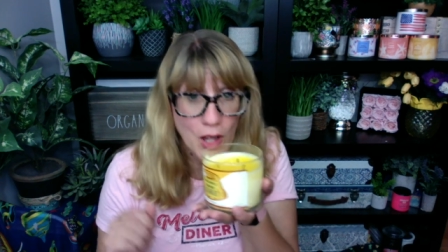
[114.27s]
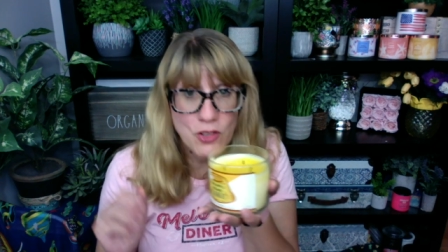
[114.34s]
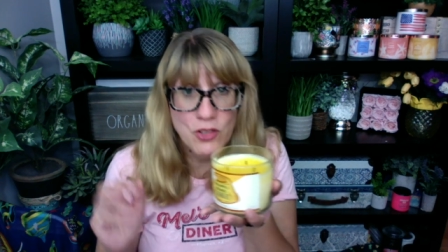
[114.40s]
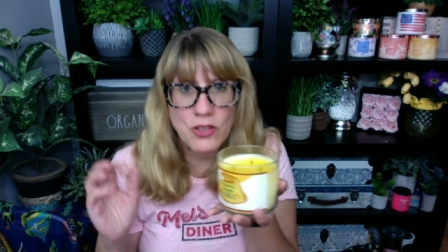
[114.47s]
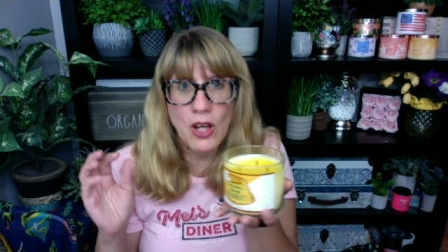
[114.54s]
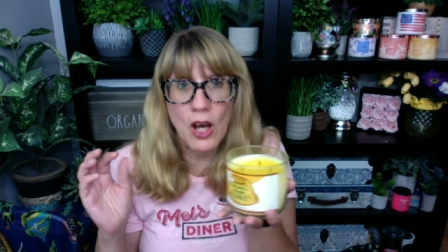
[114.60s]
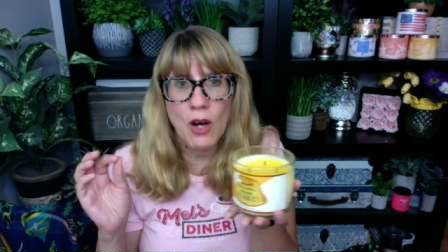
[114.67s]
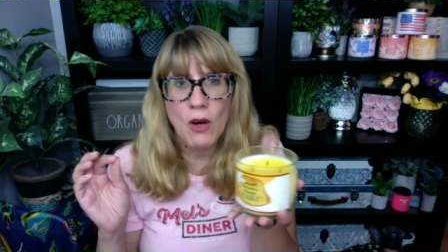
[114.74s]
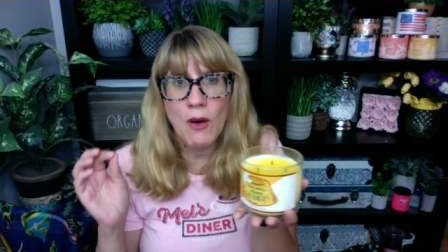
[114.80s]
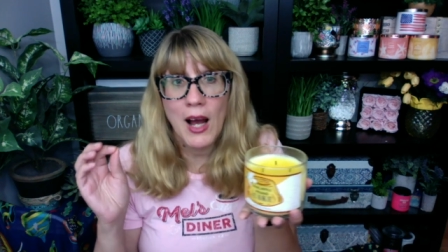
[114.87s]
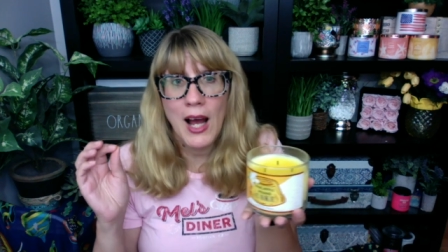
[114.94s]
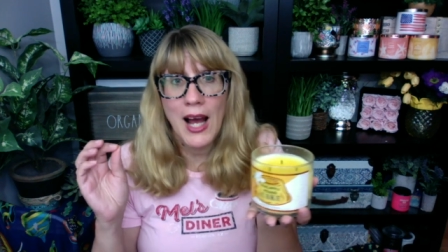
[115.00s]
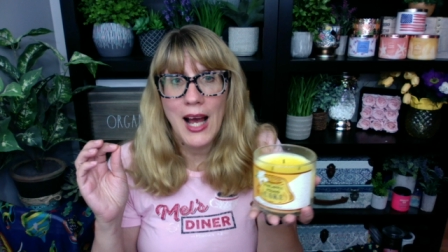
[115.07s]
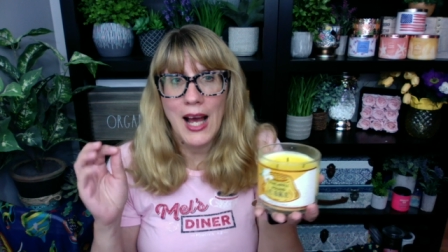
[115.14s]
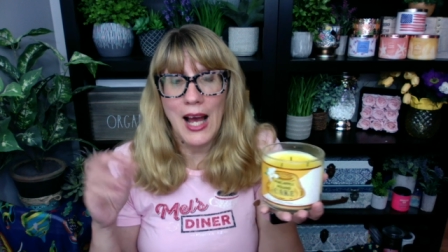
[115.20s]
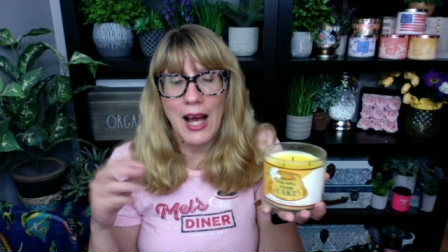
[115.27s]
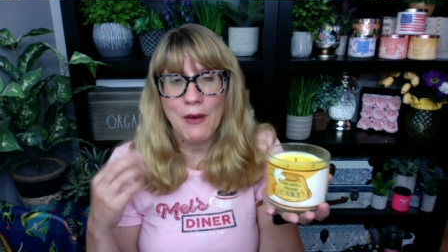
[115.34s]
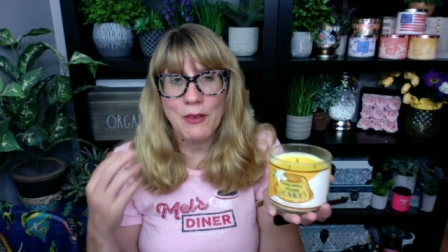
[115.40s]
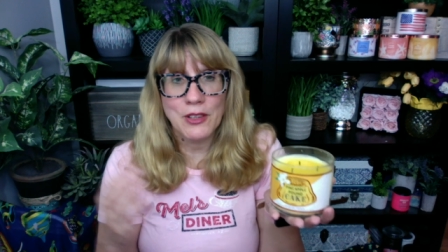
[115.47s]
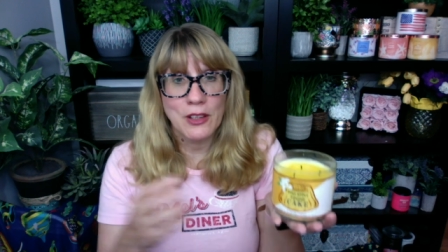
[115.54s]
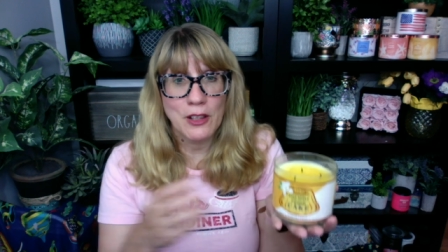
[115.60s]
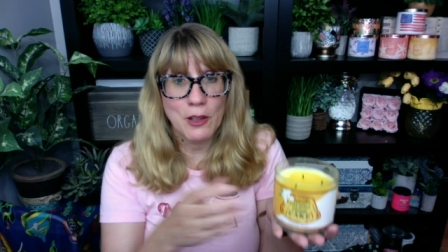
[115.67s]
So I
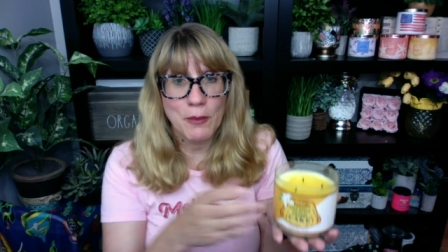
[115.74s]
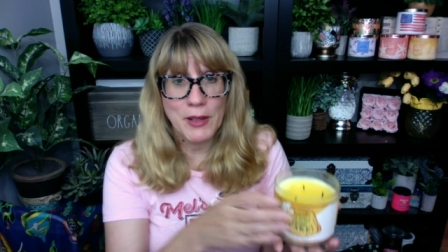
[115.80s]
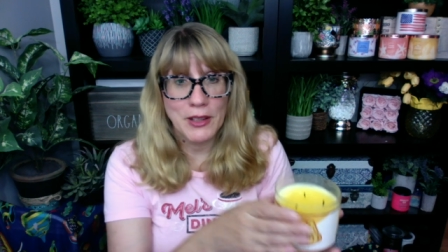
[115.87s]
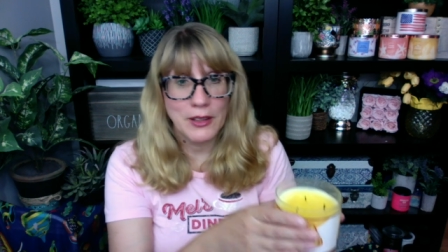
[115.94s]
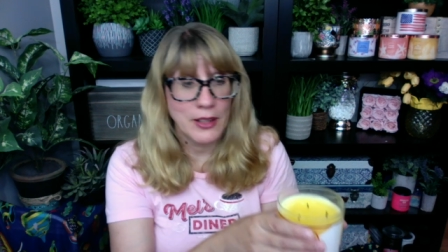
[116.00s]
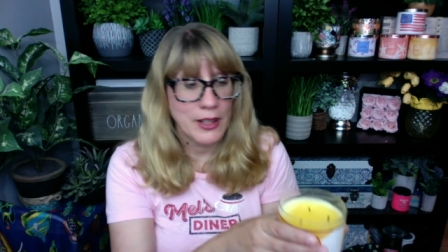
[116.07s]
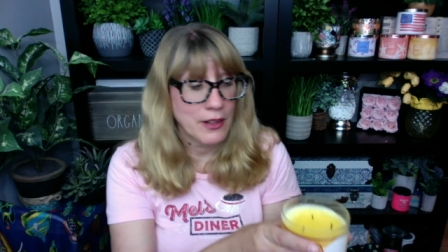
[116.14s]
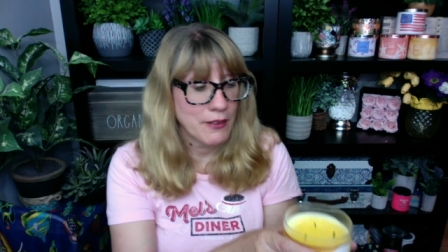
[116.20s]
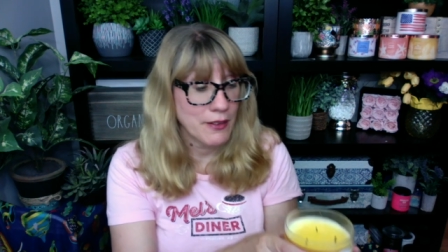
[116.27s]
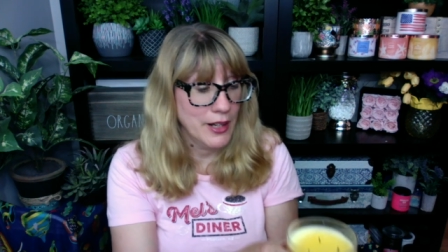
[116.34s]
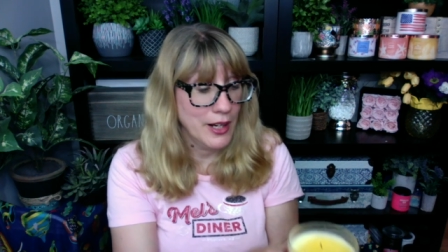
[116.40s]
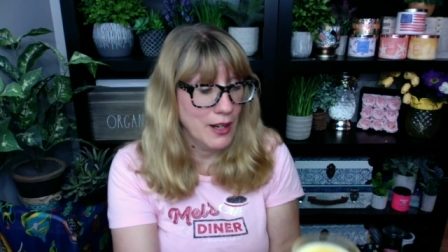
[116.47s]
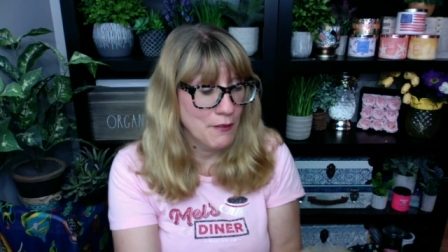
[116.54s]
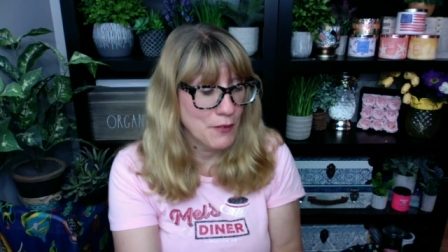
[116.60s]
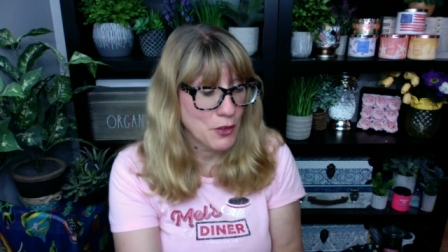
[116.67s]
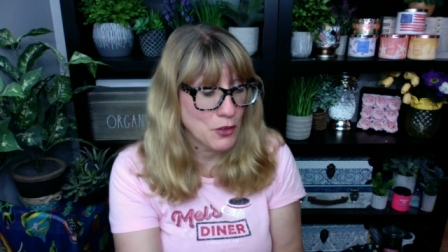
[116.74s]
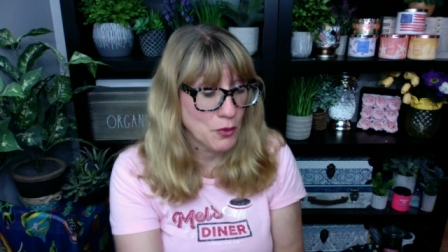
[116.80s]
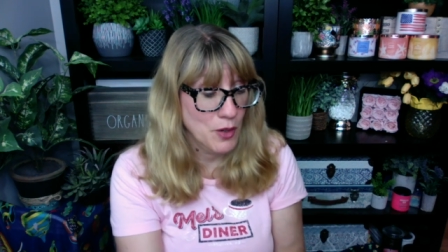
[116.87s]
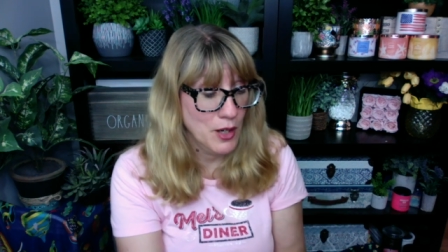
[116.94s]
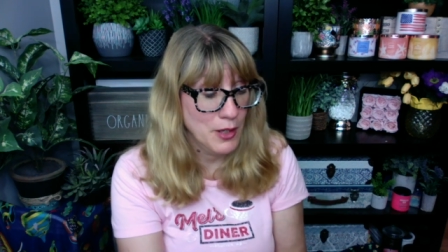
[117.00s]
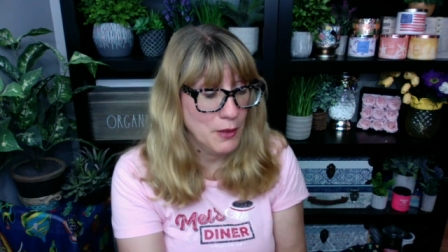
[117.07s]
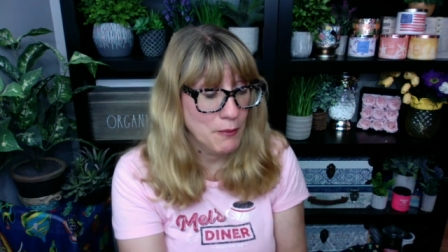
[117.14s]
was a little bit leery of this
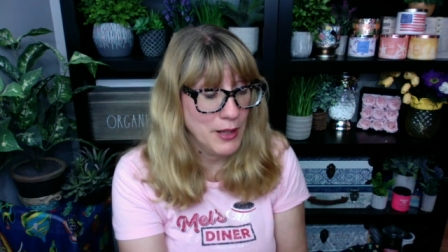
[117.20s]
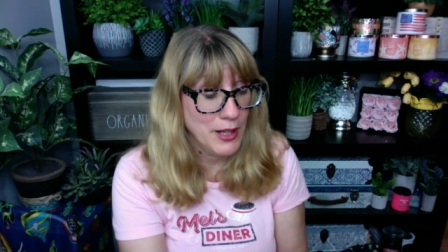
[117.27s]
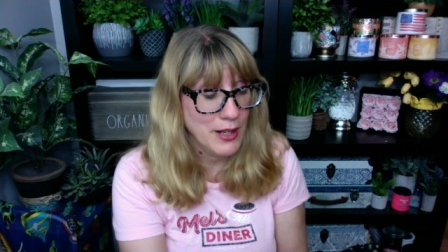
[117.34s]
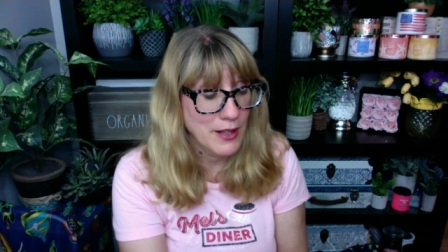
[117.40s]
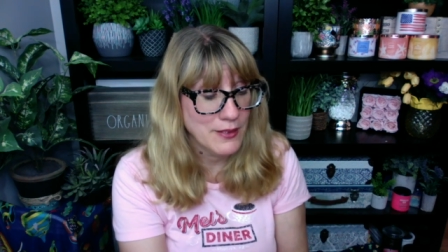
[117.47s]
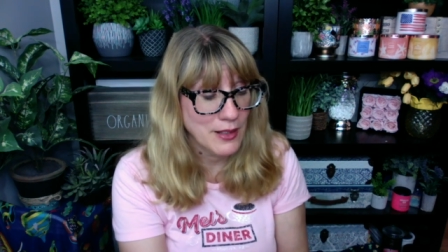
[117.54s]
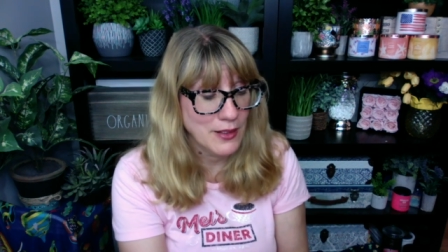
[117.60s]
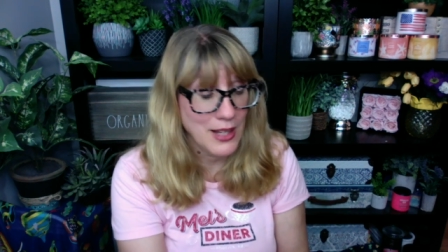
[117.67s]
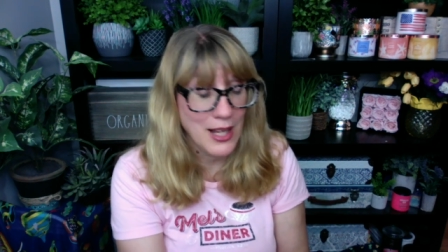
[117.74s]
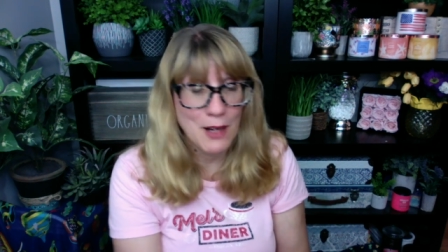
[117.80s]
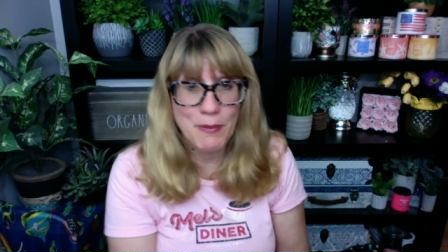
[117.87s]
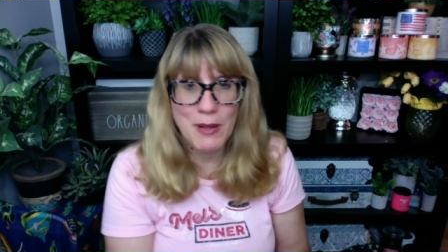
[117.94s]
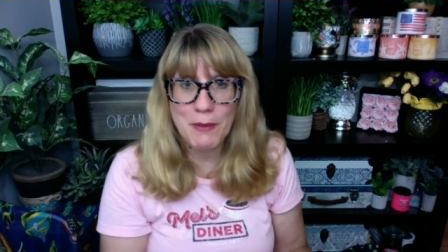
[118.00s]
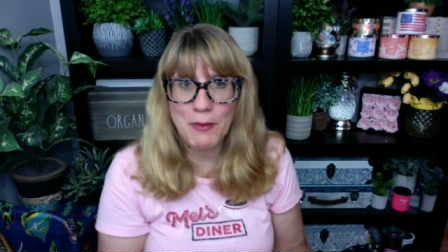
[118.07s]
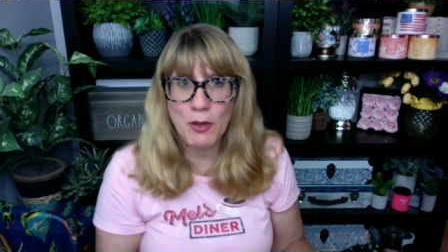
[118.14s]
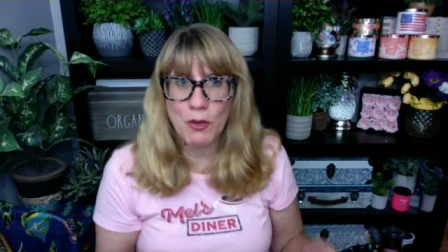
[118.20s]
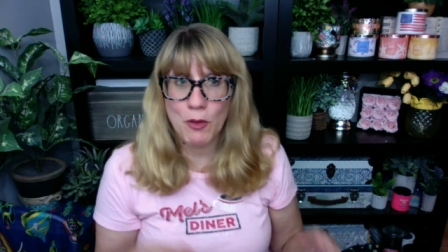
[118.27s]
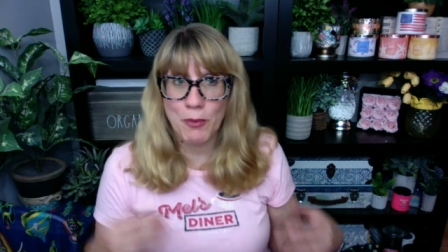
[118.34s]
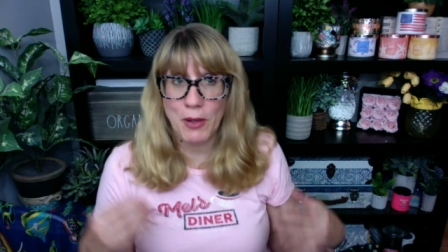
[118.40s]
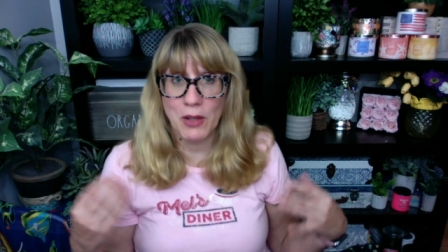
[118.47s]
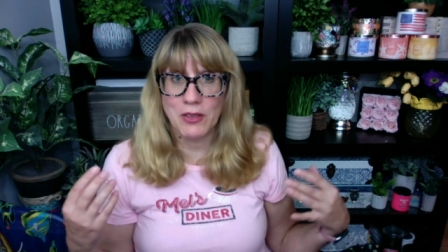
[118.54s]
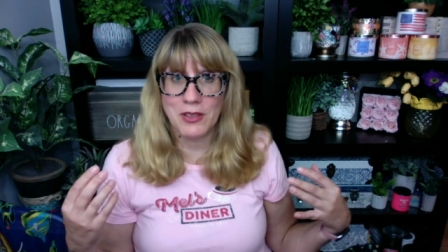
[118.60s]
one because a lot of people
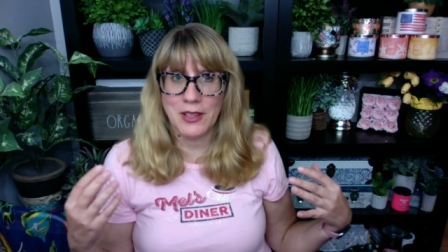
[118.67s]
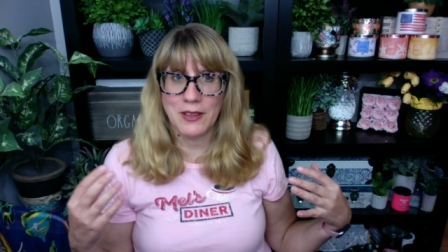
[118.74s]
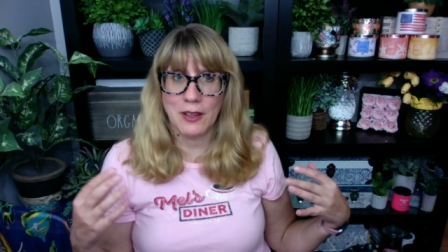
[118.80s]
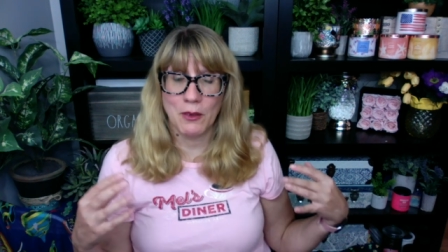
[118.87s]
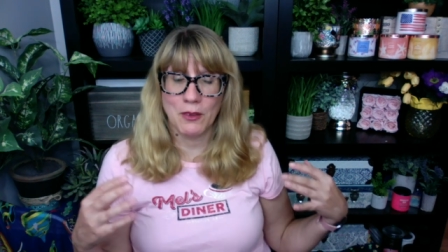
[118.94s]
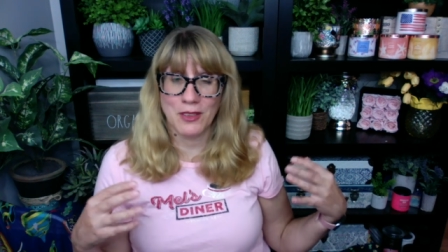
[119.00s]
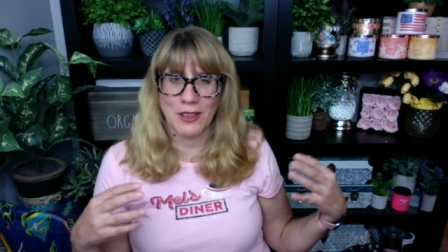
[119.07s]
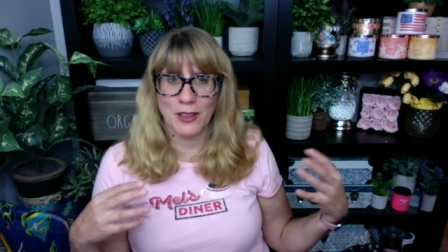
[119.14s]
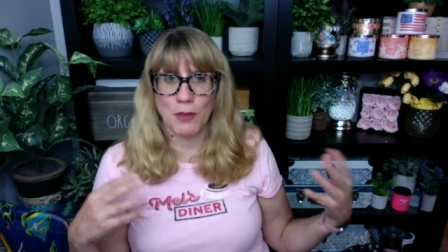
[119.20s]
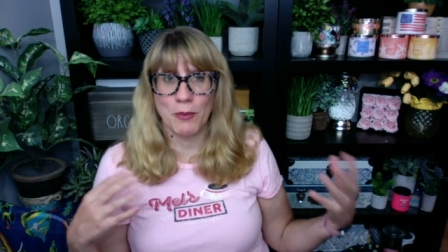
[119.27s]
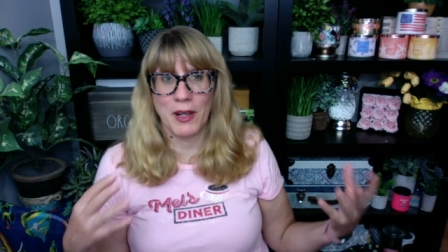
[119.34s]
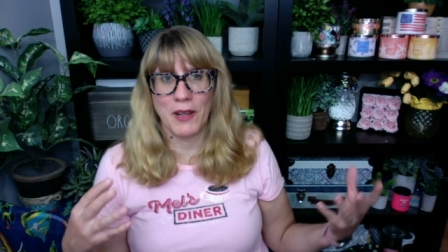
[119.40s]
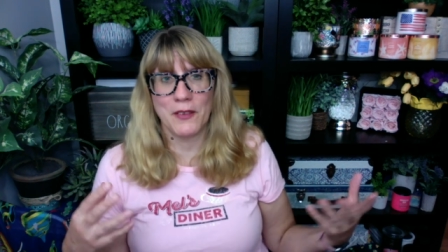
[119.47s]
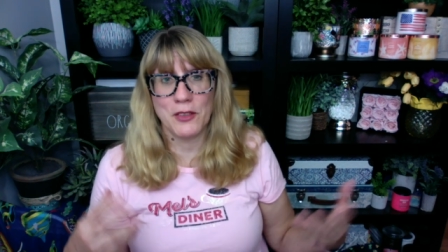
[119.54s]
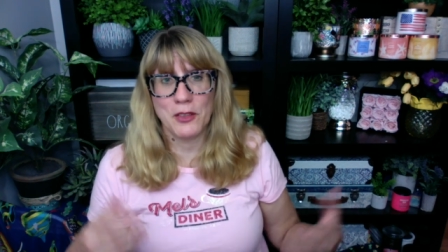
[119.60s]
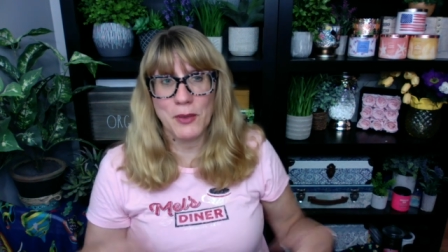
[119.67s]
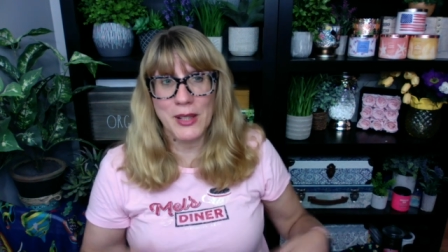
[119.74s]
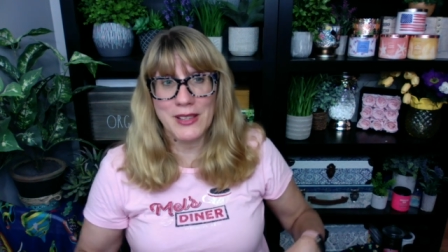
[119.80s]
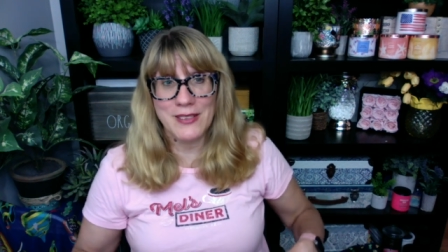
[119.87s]
were posting that it was a little bit on the sweet